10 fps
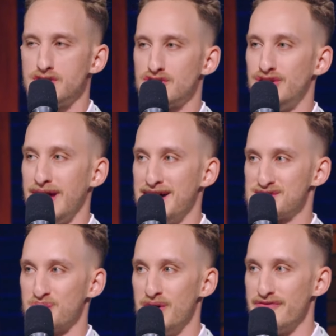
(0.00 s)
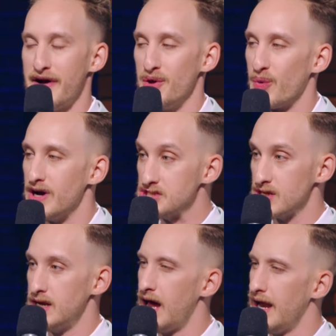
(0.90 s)
she asks one final
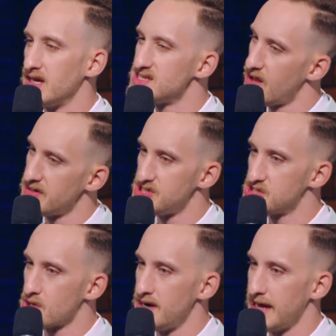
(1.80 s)
question, and I could tell that she's trying to